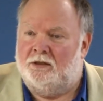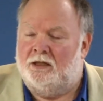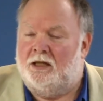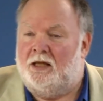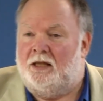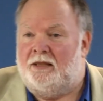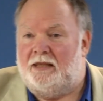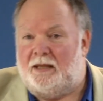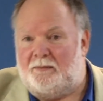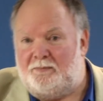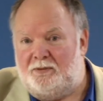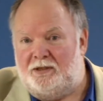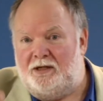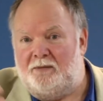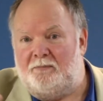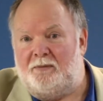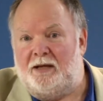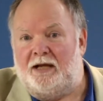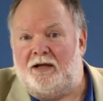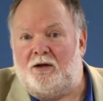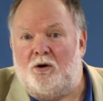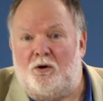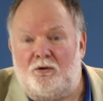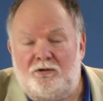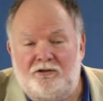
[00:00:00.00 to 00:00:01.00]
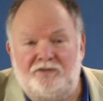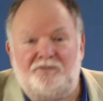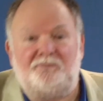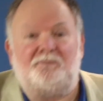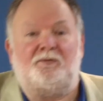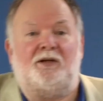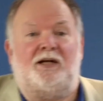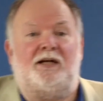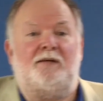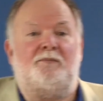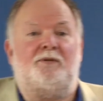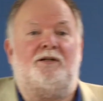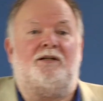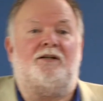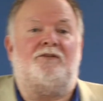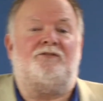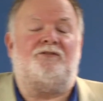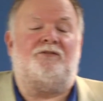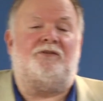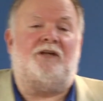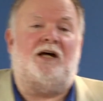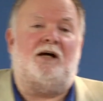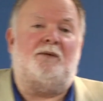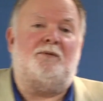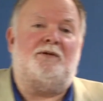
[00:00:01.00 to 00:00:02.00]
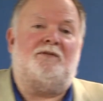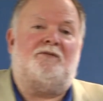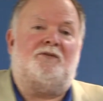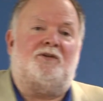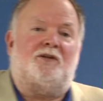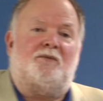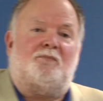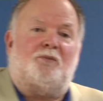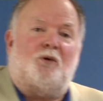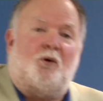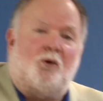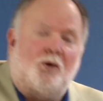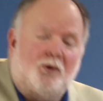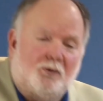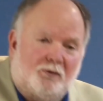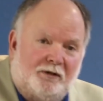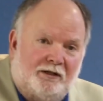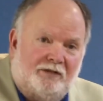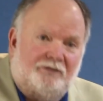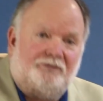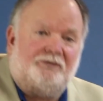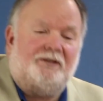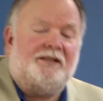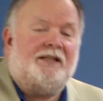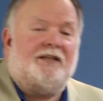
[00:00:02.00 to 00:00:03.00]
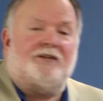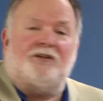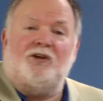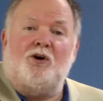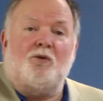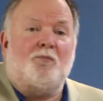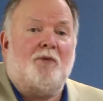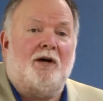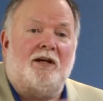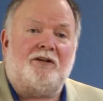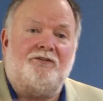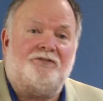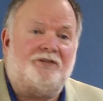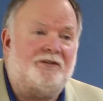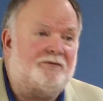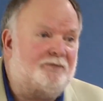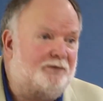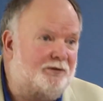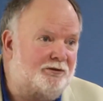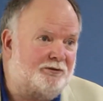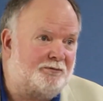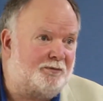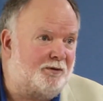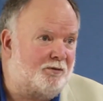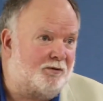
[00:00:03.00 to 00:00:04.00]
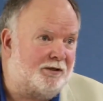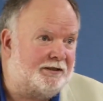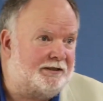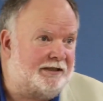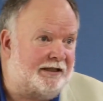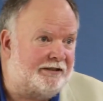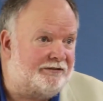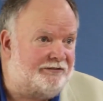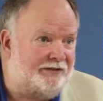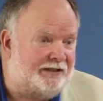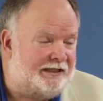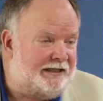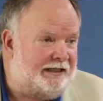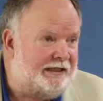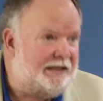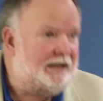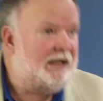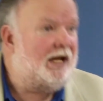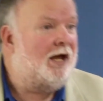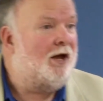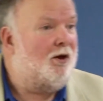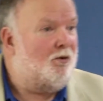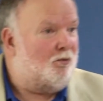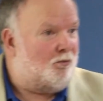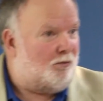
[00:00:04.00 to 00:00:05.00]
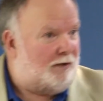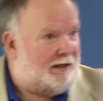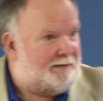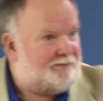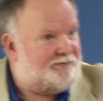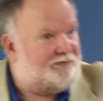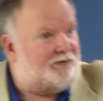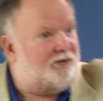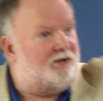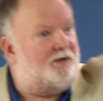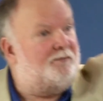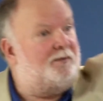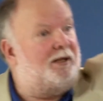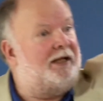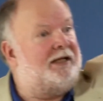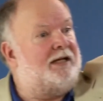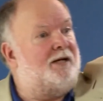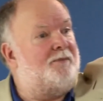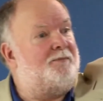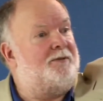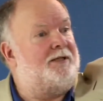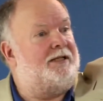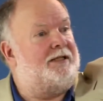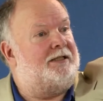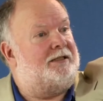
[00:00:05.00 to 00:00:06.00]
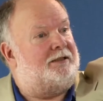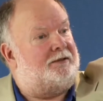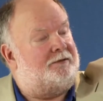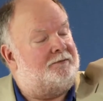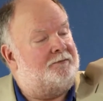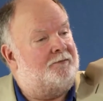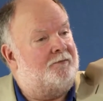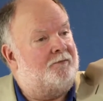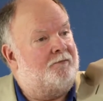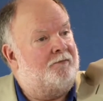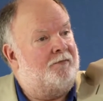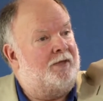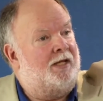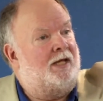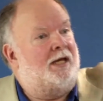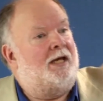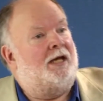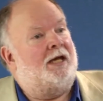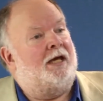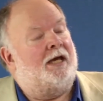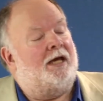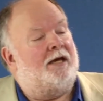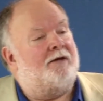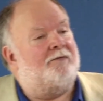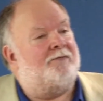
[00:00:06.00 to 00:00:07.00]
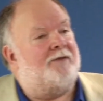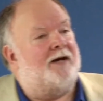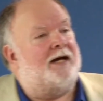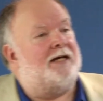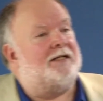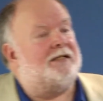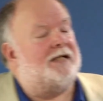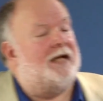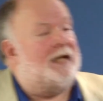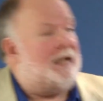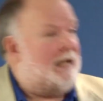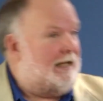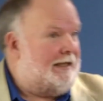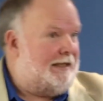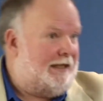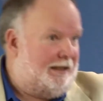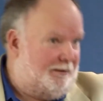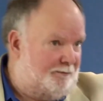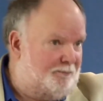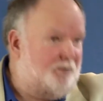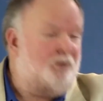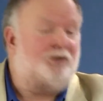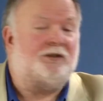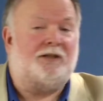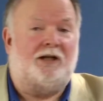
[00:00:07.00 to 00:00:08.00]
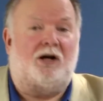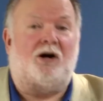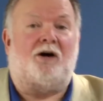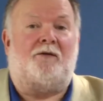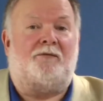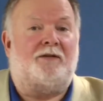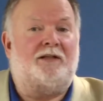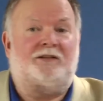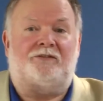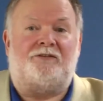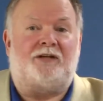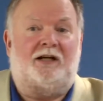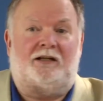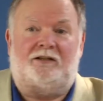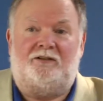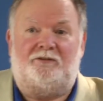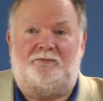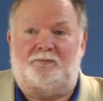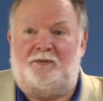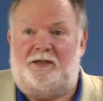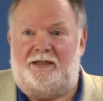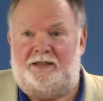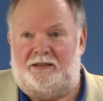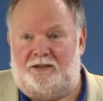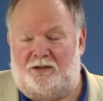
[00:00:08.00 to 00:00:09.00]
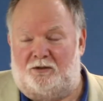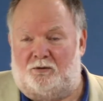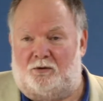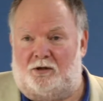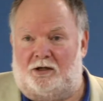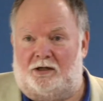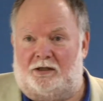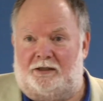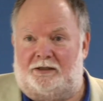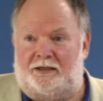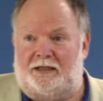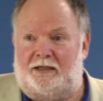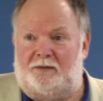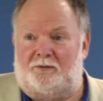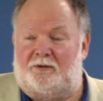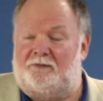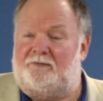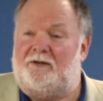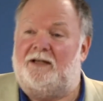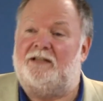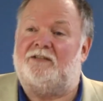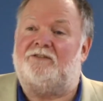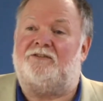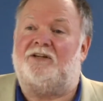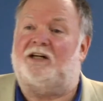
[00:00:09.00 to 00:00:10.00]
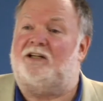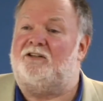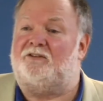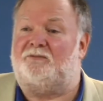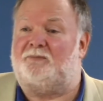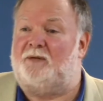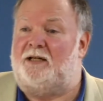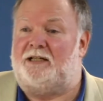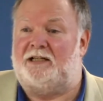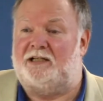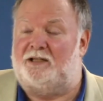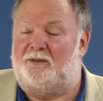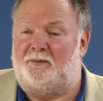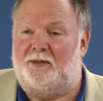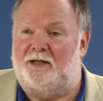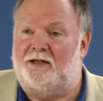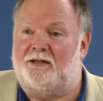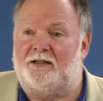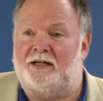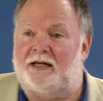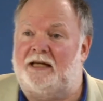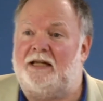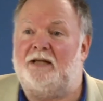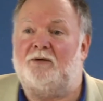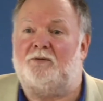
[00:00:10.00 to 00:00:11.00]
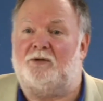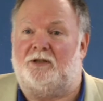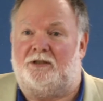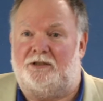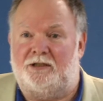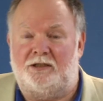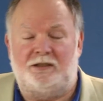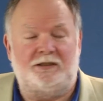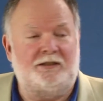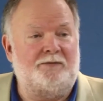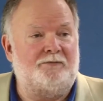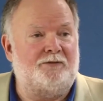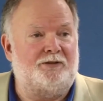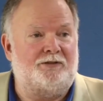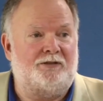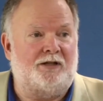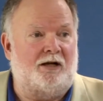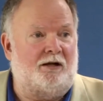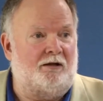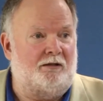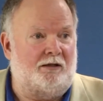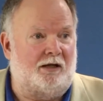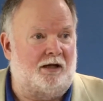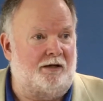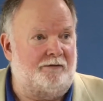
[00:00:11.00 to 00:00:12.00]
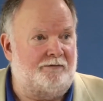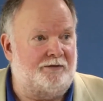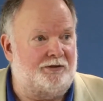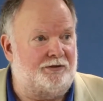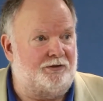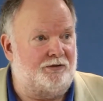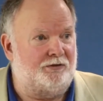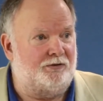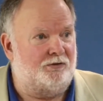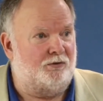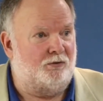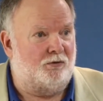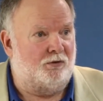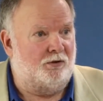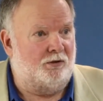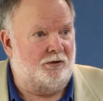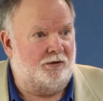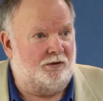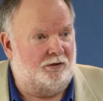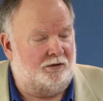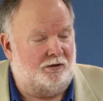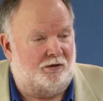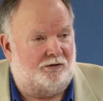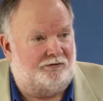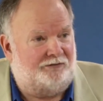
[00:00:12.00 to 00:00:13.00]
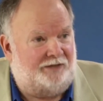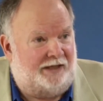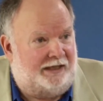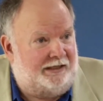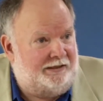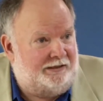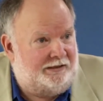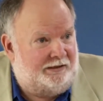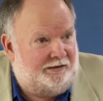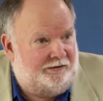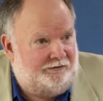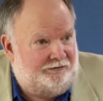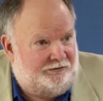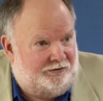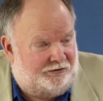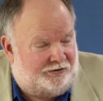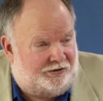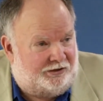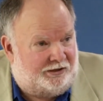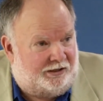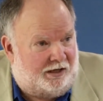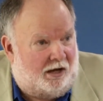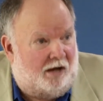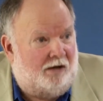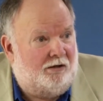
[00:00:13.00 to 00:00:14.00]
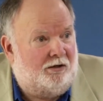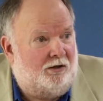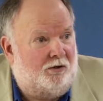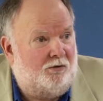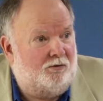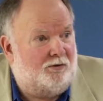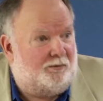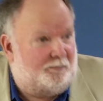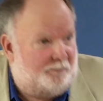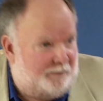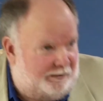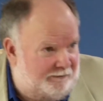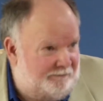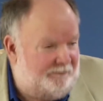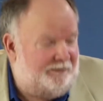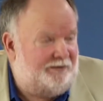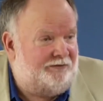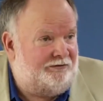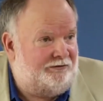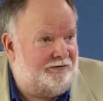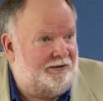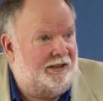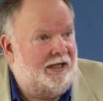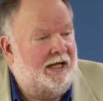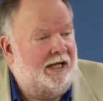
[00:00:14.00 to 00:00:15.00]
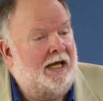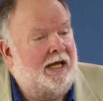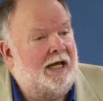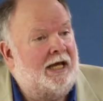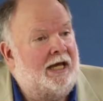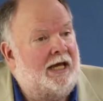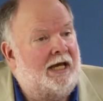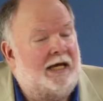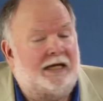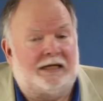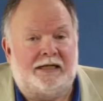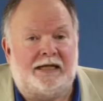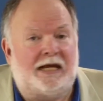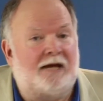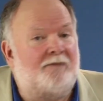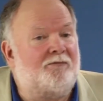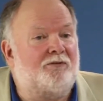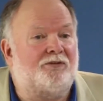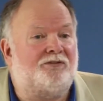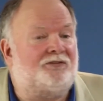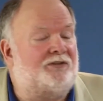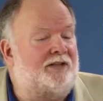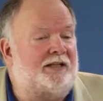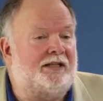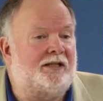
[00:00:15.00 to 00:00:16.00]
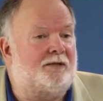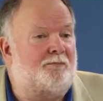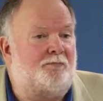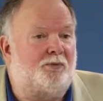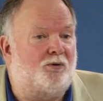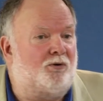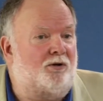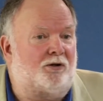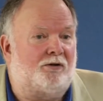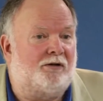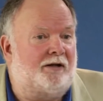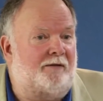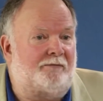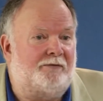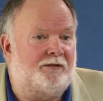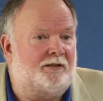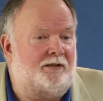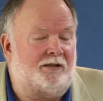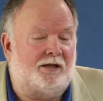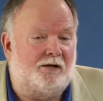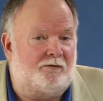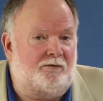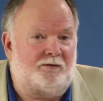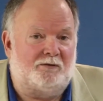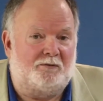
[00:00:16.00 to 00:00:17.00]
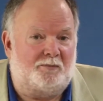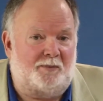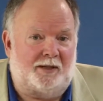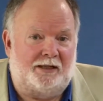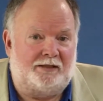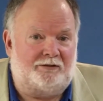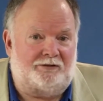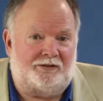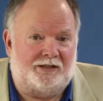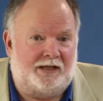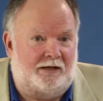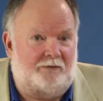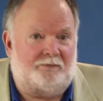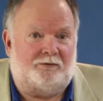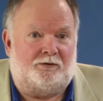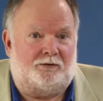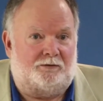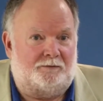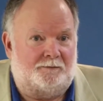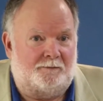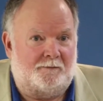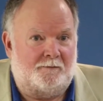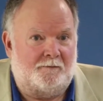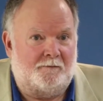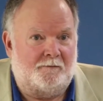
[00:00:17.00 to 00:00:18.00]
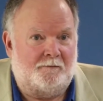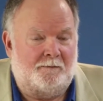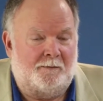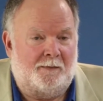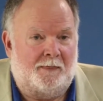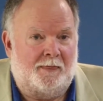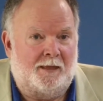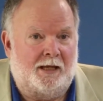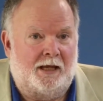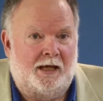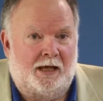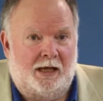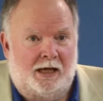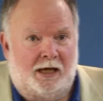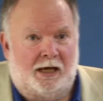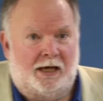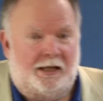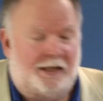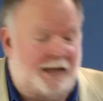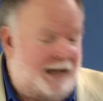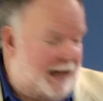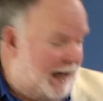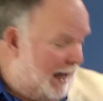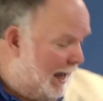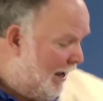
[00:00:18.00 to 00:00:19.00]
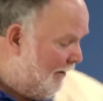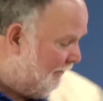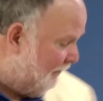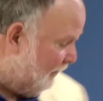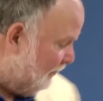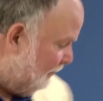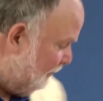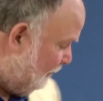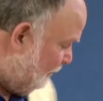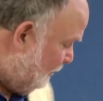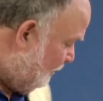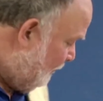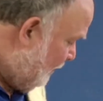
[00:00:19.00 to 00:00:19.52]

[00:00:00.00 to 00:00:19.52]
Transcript: They put it back on display because of lobbying from the porno industry that nobody's influenced by what they see. Rapes started back up again. In fact, and then they pulled it off, and it's not displayed in Hawaii anywhere. In fact, it's not displayed in America anywhere. You can live your entire life in New York or Los Angeles or Chicago or Memphis and never see a pornographic cover of a magazine ever. They have them